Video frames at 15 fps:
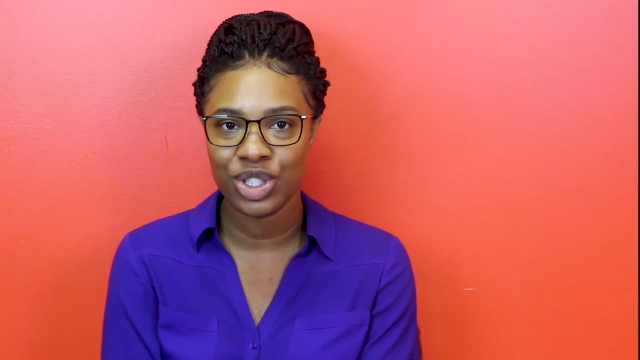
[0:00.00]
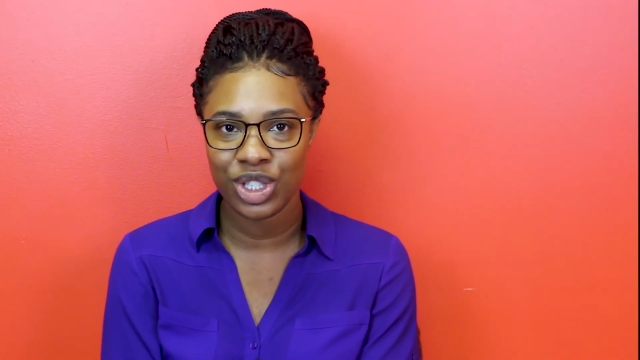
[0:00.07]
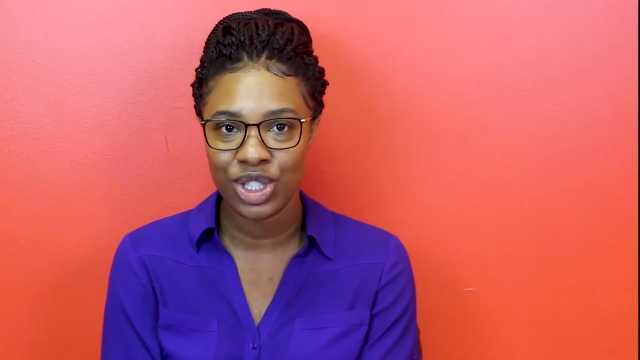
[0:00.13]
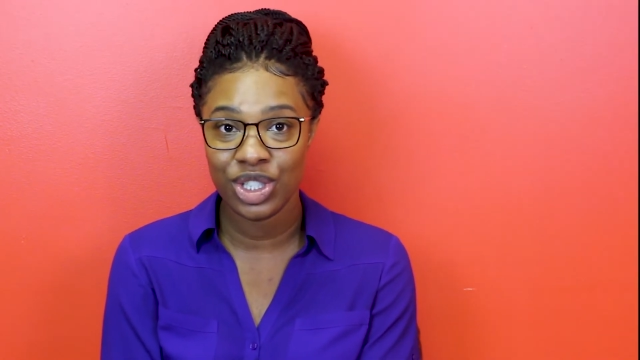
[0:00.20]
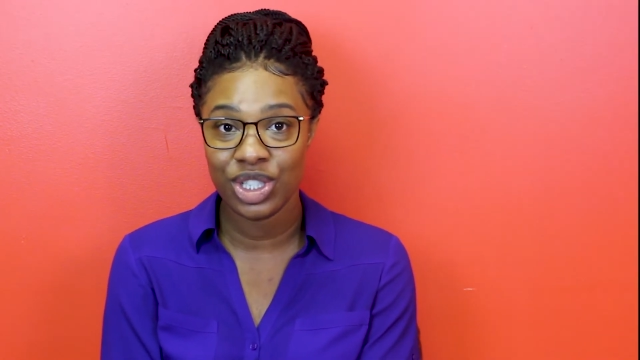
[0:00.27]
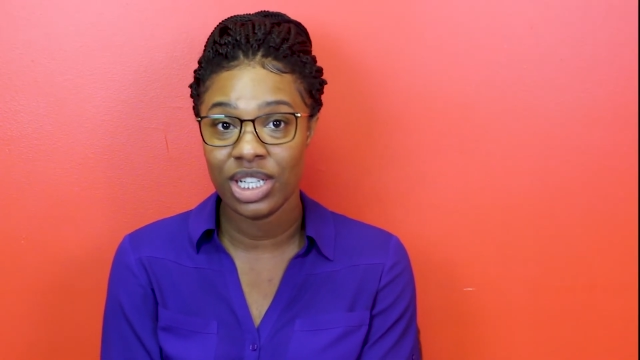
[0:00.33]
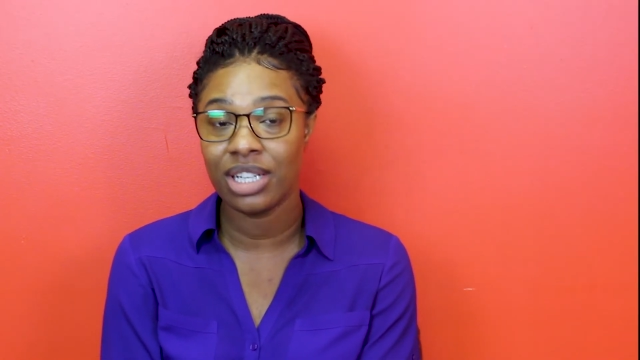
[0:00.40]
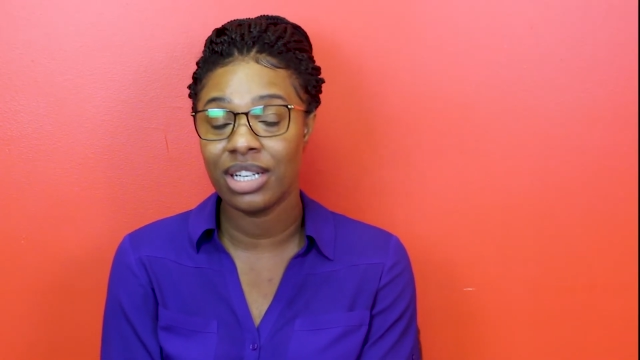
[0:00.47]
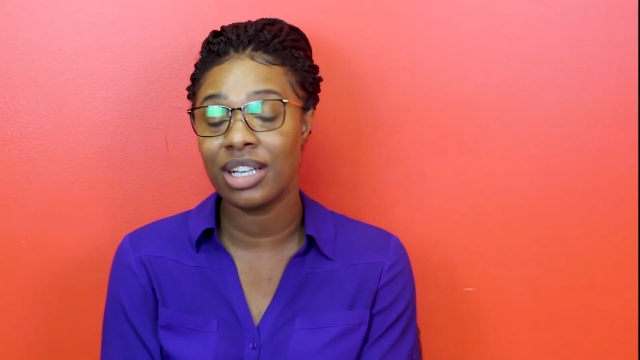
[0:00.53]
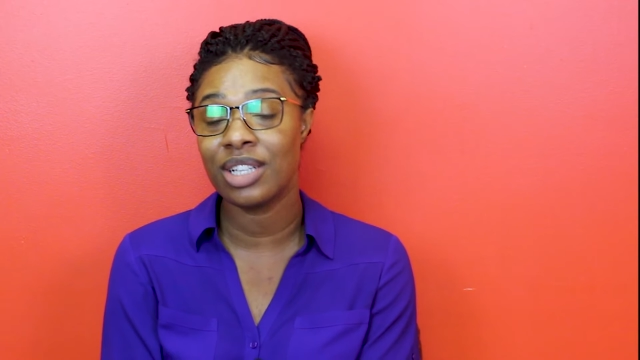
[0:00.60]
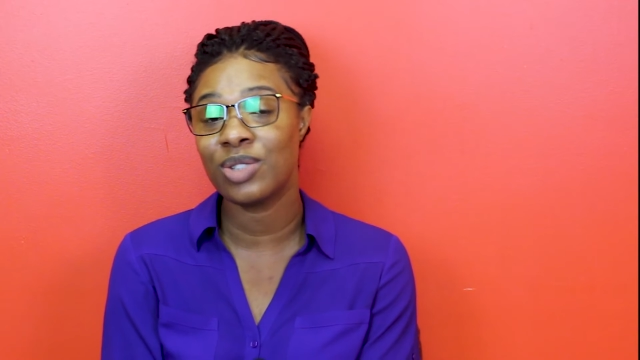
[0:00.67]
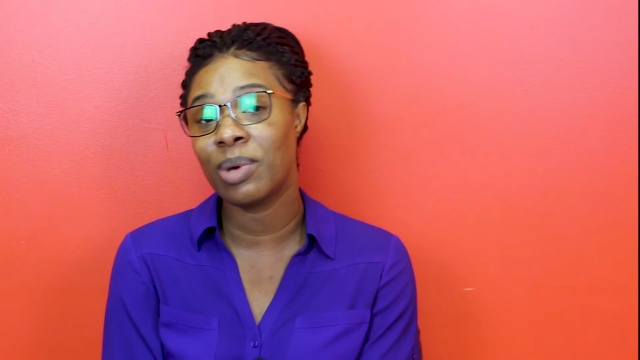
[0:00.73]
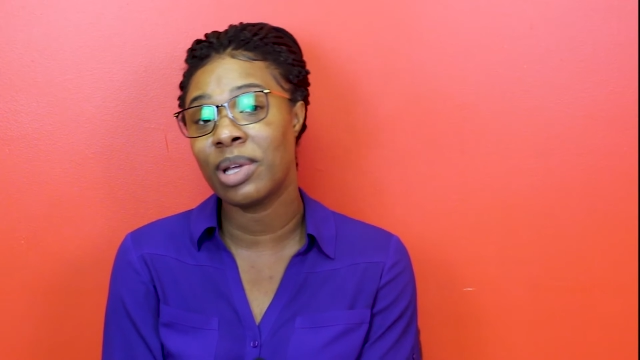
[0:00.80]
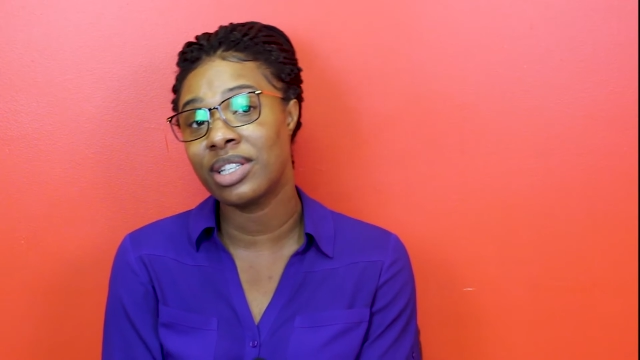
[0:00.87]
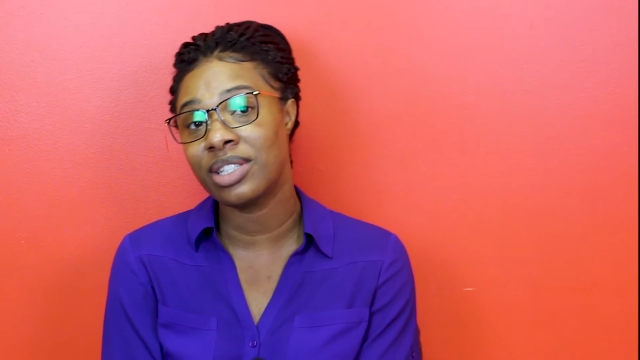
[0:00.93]
Church and
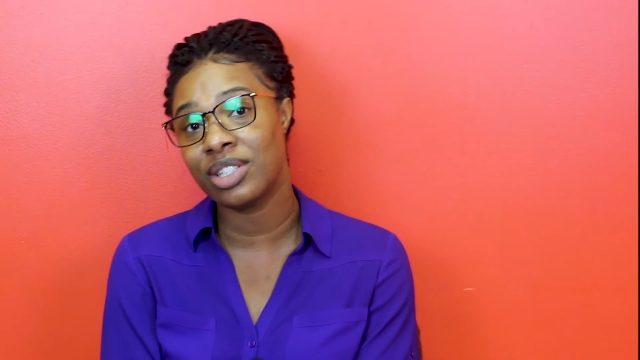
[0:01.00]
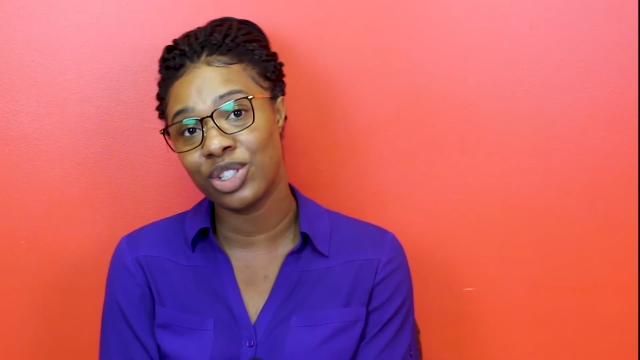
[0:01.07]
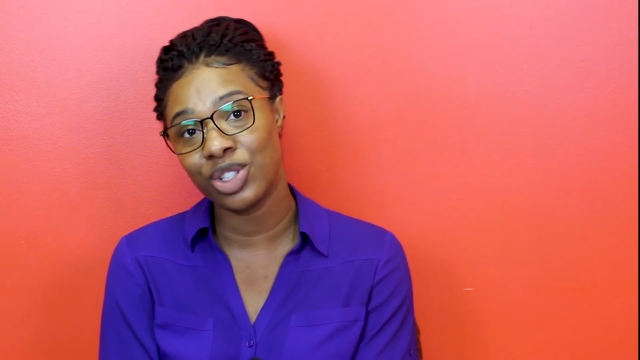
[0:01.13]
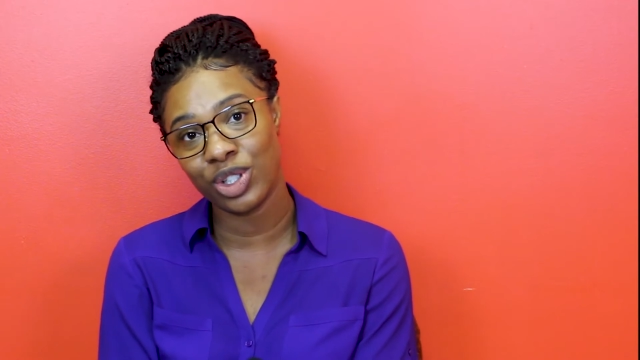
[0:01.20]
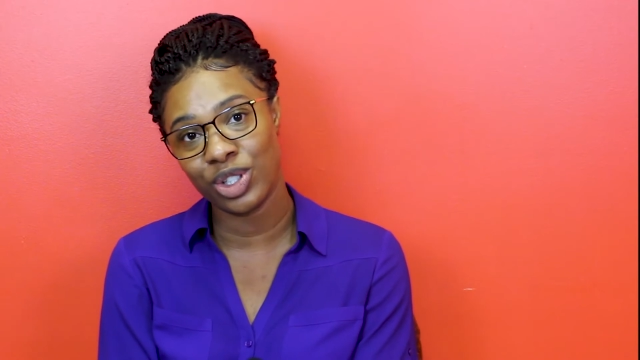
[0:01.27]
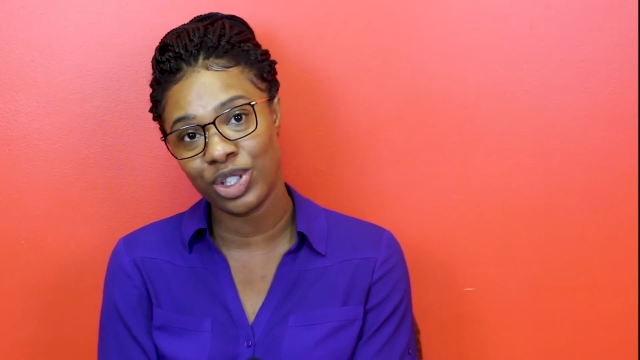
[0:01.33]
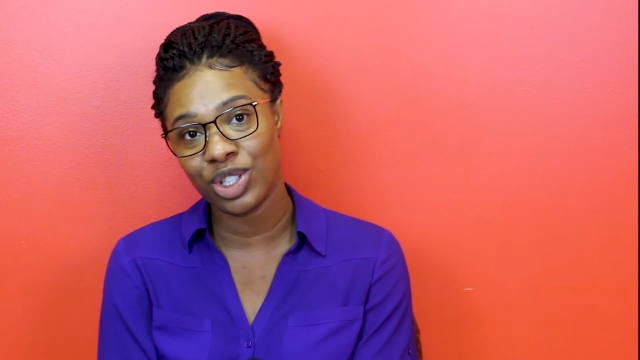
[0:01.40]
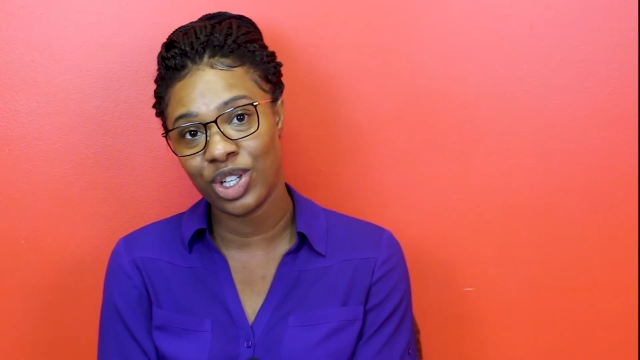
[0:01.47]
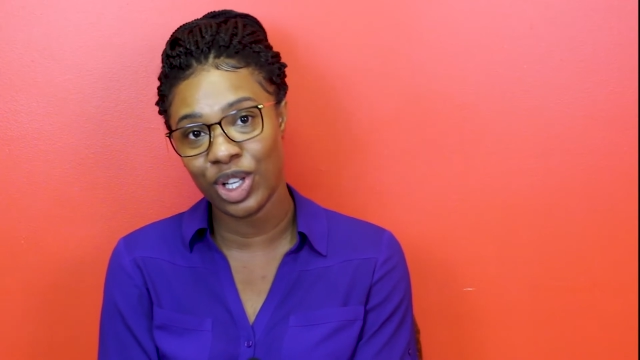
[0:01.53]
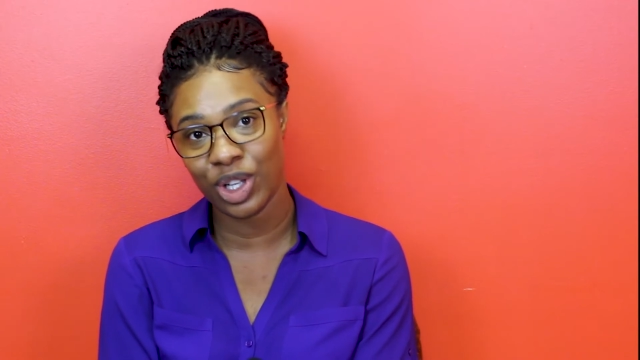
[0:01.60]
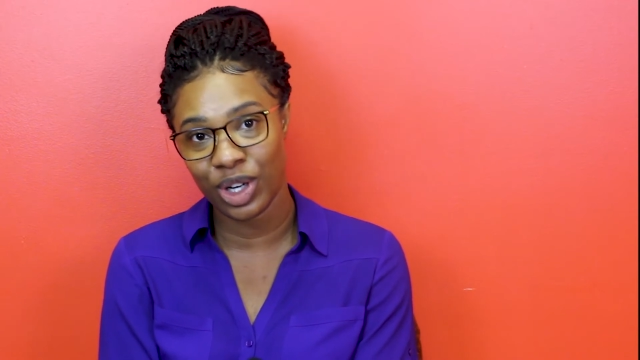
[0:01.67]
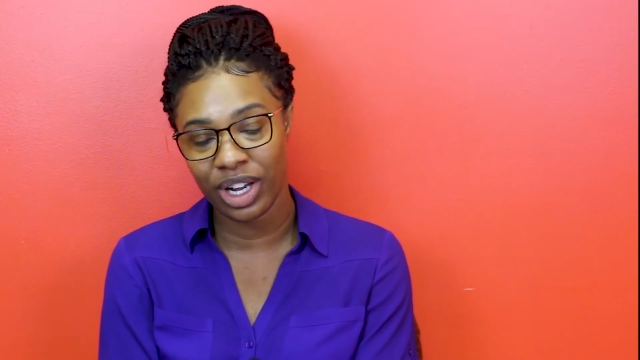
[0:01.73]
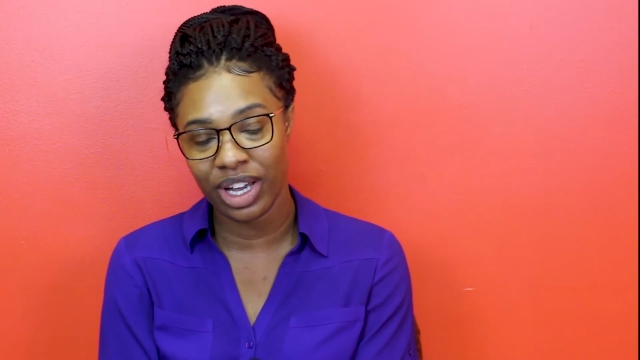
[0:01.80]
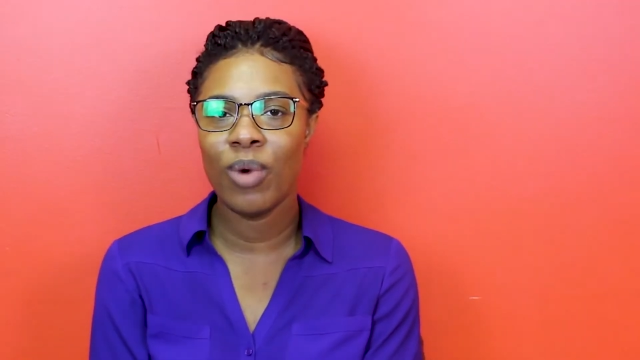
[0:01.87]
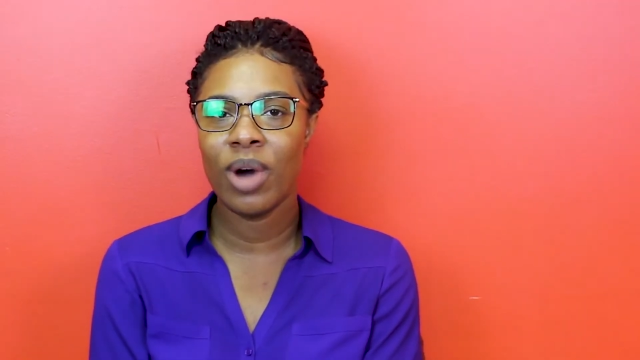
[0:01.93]
as well as the church clerk.